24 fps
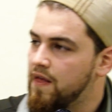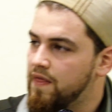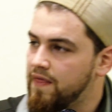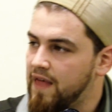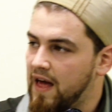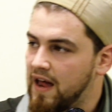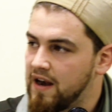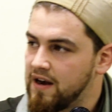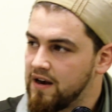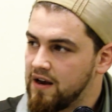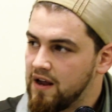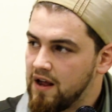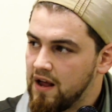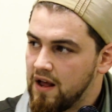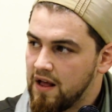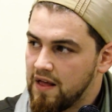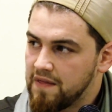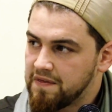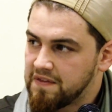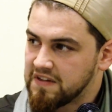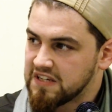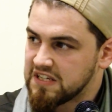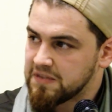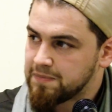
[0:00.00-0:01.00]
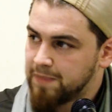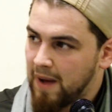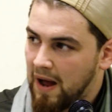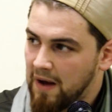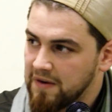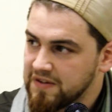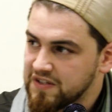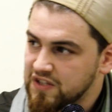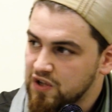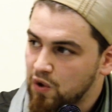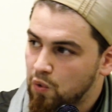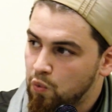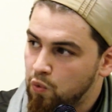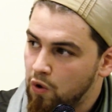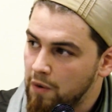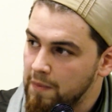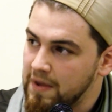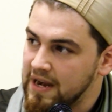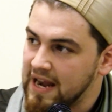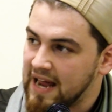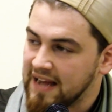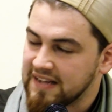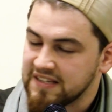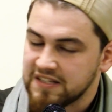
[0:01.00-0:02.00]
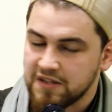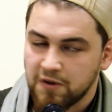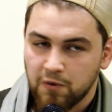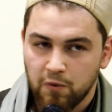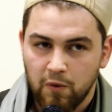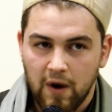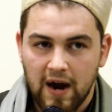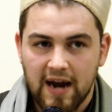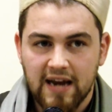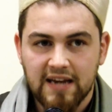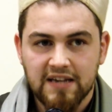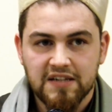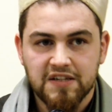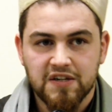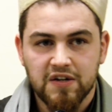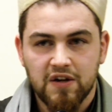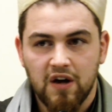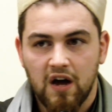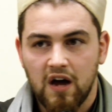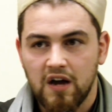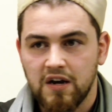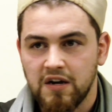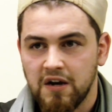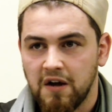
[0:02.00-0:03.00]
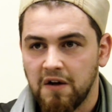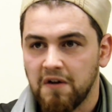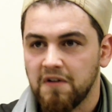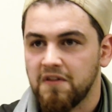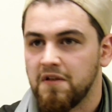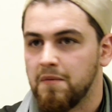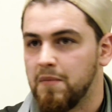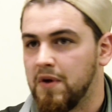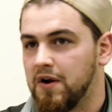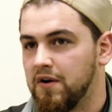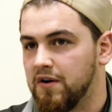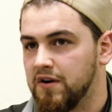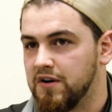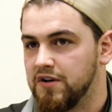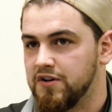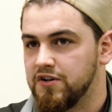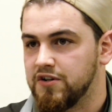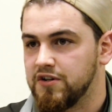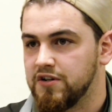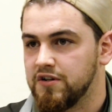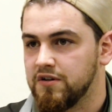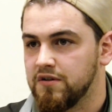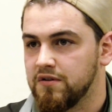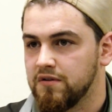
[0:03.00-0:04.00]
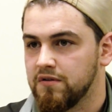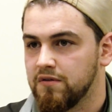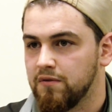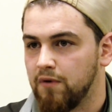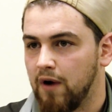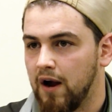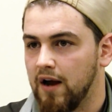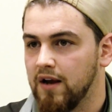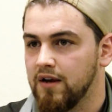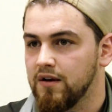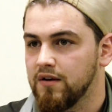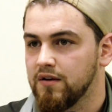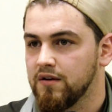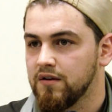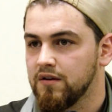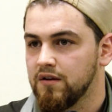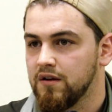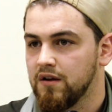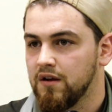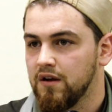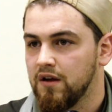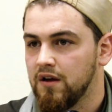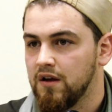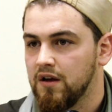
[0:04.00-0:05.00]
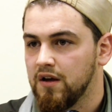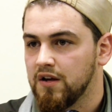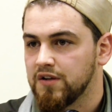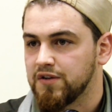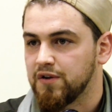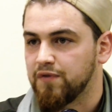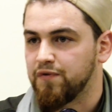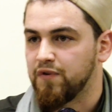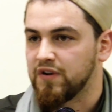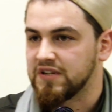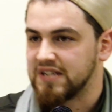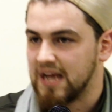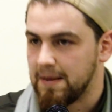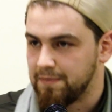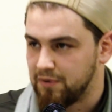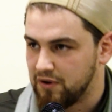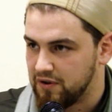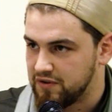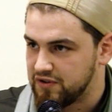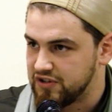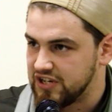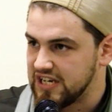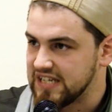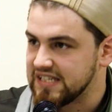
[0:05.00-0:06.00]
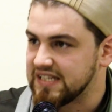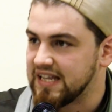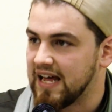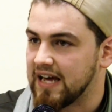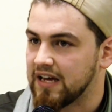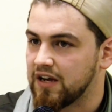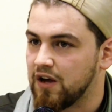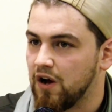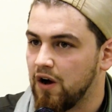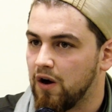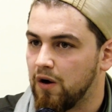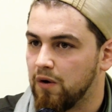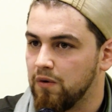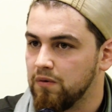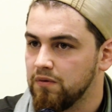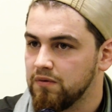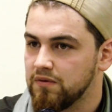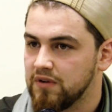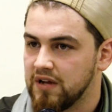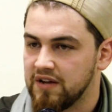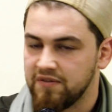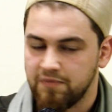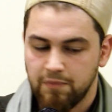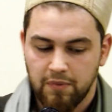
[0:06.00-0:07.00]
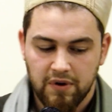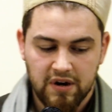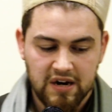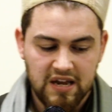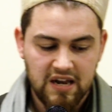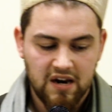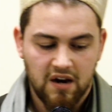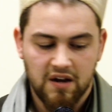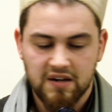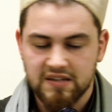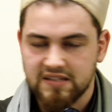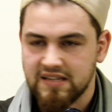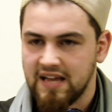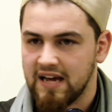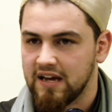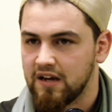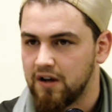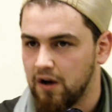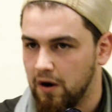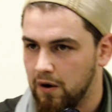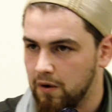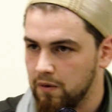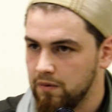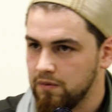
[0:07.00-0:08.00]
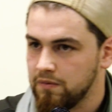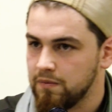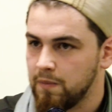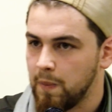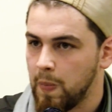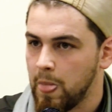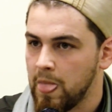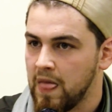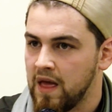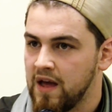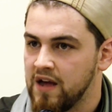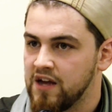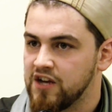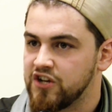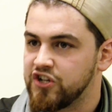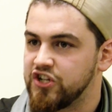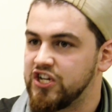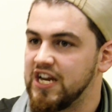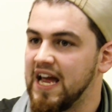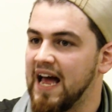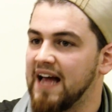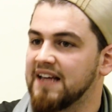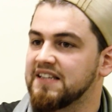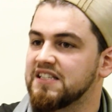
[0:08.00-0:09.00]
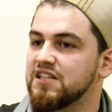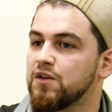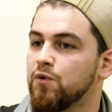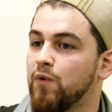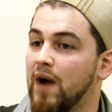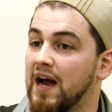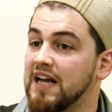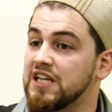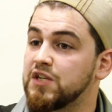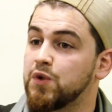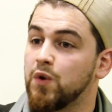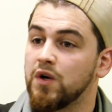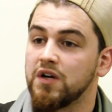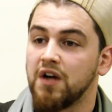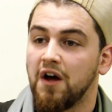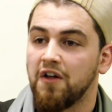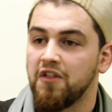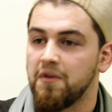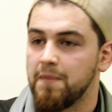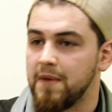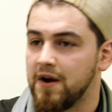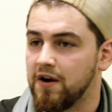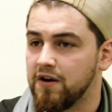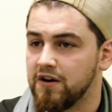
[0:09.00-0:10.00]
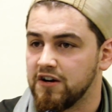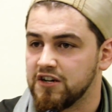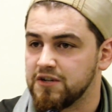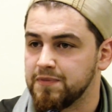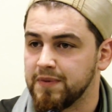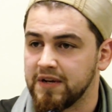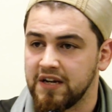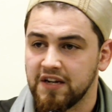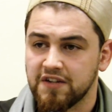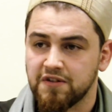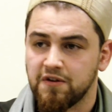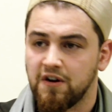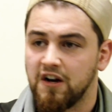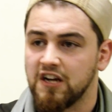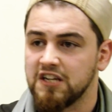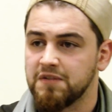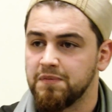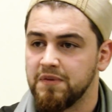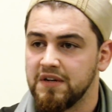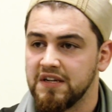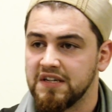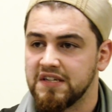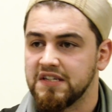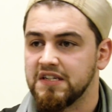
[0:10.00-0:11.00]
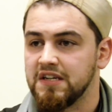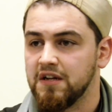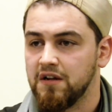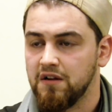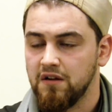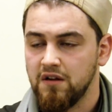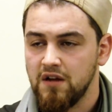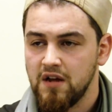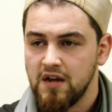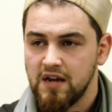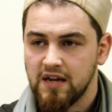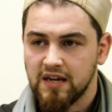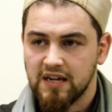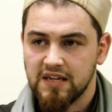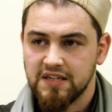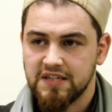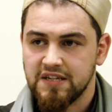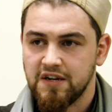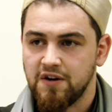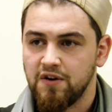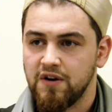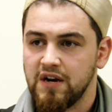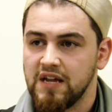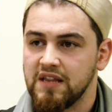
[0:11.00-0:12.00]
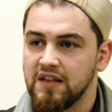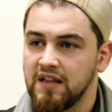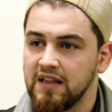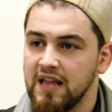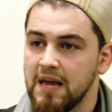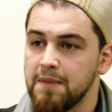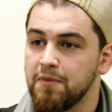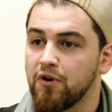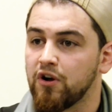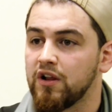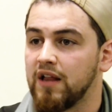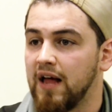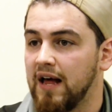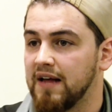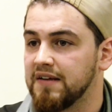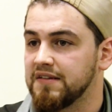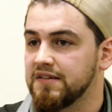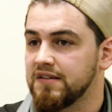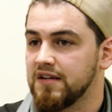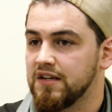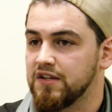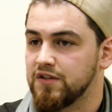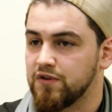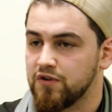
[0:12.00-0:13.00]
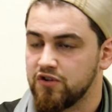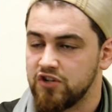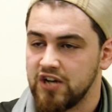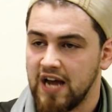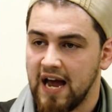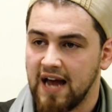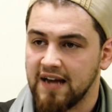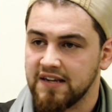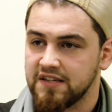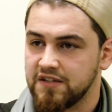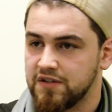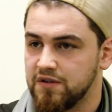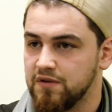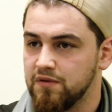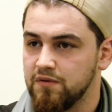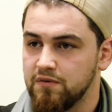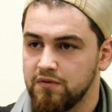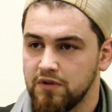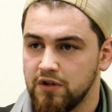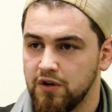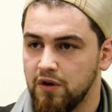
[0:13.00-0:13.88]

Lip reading: then the spouse, the woman, has the right to annul the marriage, right? So for example, if she's let go, if Barira is let go, she has the right to annul the marriage because her husband is still considered in the labor class, and so she has to,